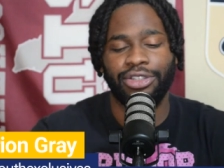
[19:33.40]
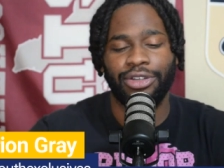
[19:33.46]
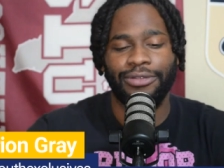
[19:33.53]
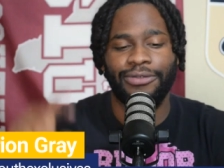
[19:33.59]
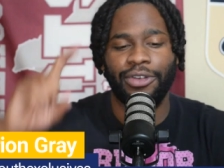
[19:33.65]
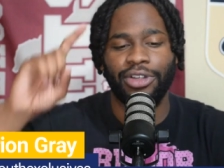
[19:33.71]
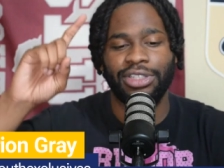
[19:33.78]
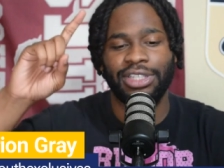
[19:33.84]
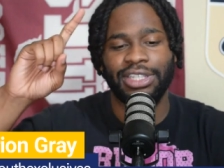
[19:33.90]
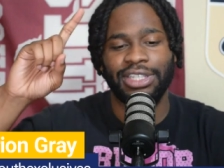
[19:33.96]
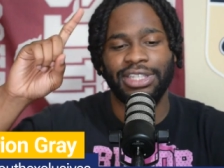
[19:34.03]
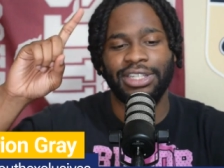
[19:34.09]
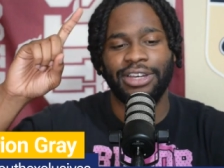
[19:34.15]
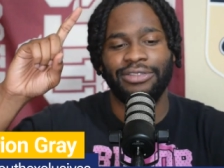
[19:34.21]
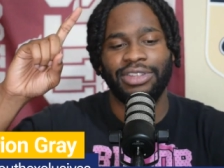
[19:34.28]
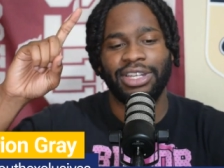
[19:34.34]
first
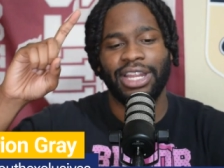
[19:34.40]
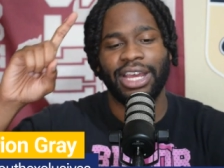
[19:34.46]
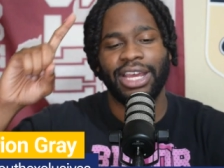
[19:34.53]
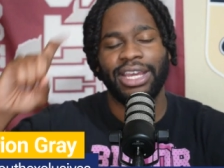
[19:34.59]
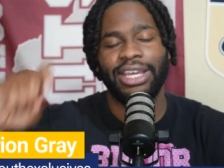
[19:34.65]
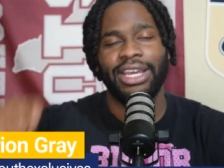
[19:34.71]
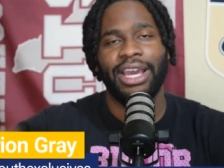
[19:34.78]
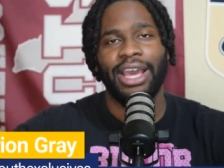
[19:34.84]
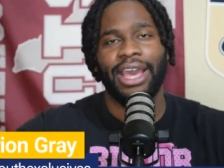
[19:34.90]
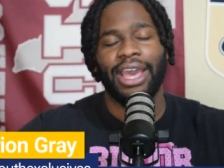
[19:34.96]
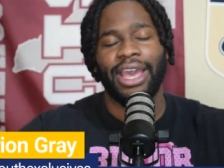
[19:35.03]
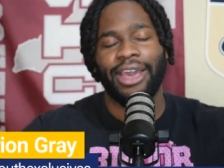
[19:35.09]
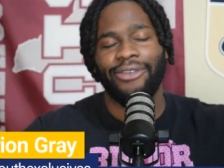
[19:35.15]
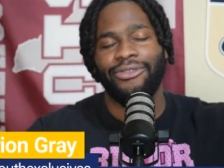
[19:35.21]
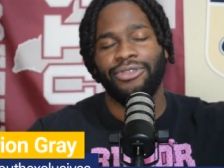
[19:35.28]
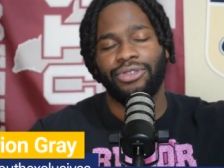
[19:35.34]
listen of the day,
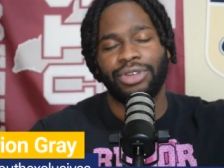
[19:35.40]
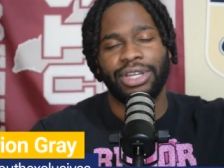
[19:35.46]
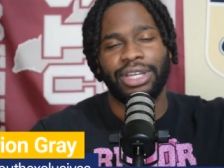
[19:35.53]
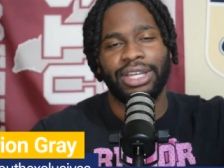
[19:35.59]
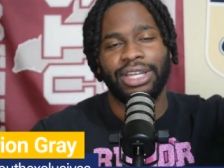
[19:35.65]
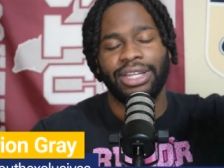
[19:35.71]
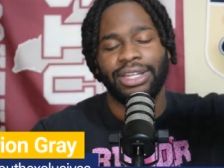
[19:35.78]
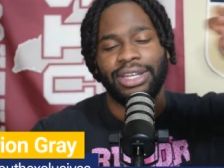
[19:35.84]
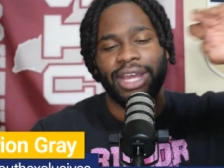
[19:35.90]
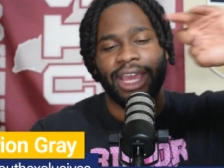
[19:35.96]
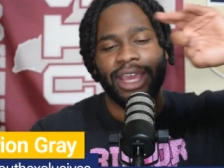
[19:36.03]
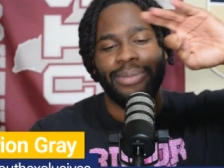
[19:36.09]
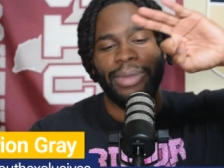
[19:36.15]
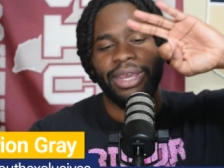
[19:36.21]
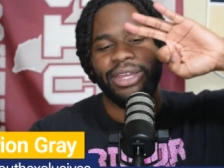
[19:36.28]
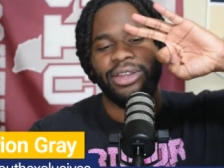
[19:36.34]
every
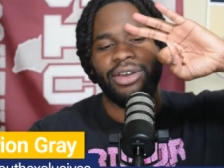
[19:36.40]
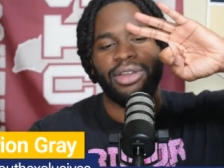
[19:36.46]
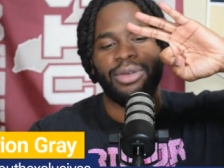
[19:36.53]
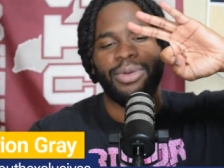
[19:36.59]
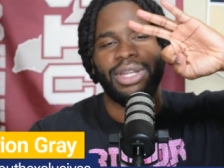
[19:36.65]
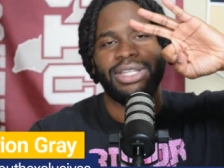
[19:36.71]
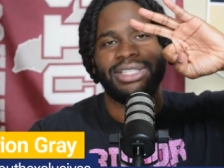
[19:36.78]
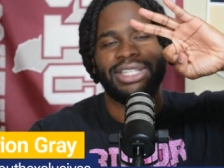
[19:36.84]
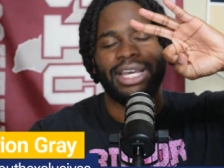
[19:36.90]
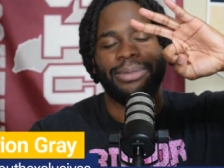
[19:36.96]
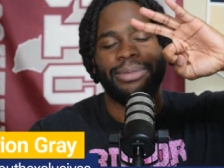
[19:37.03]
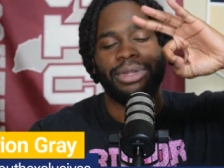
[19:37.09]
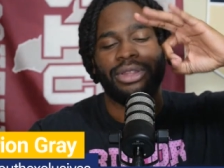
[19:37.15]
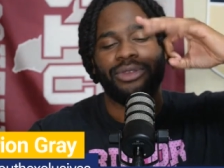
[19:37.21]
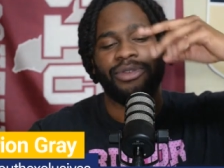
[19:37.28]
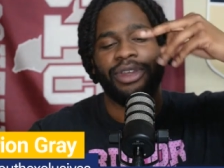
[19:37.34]
day, making all the way to
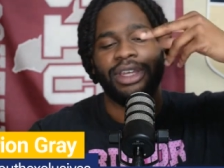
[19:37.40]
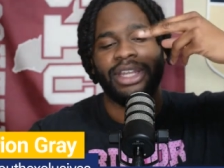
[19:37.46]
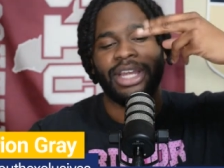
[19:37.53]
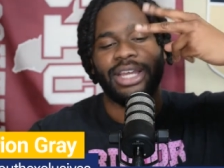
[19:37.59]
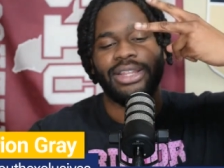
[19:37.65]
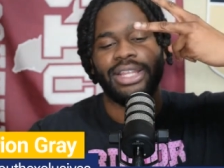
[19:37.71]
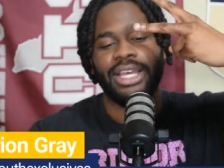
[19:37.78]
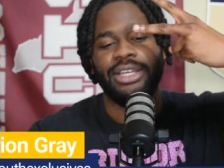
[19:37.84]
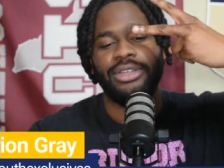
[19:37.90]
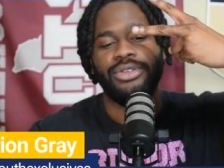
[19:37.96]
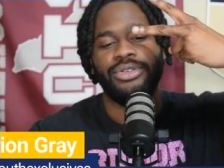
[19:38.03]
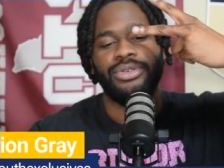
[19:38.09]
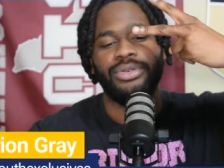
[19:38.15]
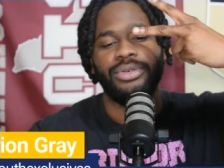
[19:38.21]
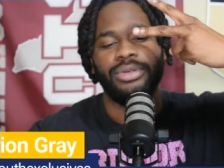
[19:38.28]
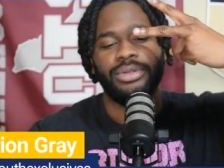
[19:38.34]
segment 3. And I thank
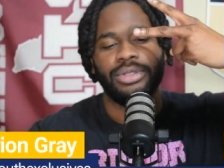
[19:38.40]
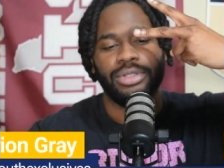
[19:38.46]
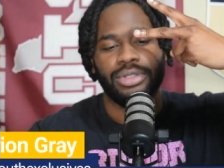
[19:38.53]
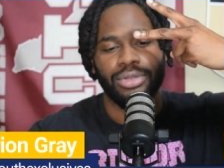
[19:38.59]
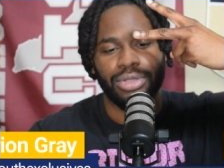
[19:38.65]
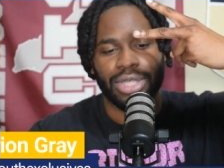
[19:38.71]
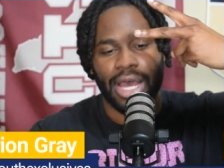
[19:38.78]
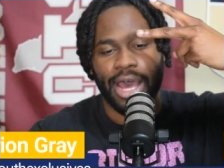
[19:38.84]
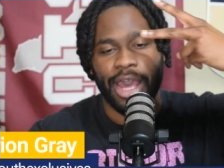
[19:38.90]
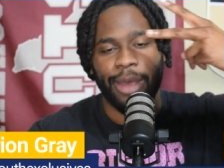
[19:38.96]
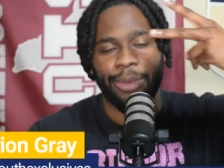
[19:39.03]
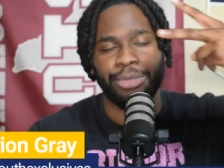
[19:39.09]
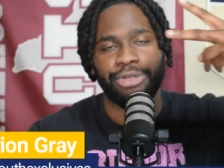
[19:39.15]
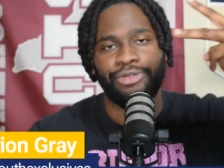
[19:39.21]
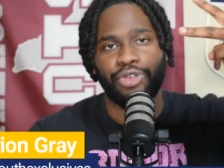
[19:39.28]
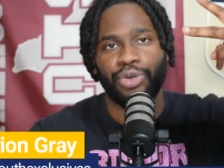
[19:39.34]
you 2
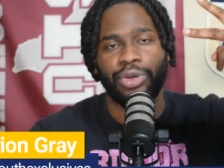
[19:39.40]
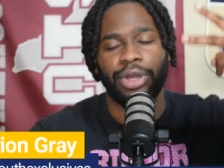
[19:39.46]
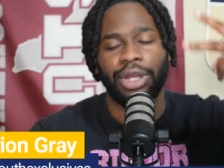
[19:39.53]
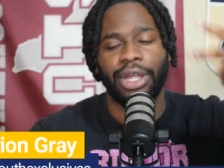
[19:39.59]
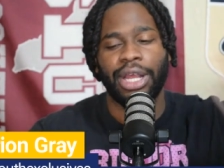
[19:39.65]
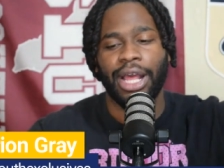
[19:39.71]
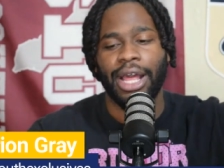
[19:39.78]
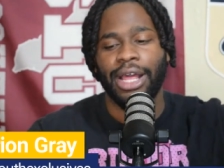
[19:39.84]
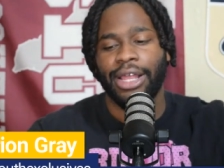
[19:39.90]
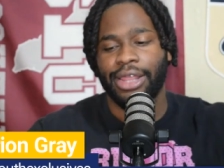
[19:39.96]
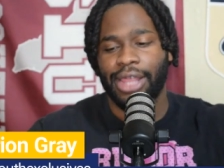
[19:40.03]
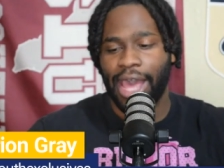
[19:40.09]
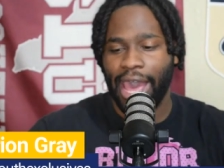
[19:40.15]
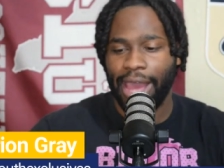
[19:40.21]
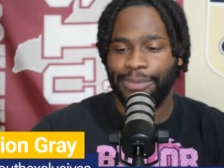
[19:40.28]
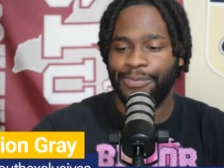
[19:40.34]
times for
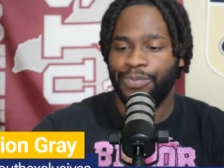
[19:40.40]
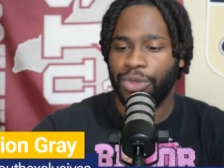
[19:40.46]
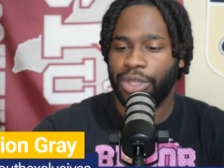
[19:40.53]
that.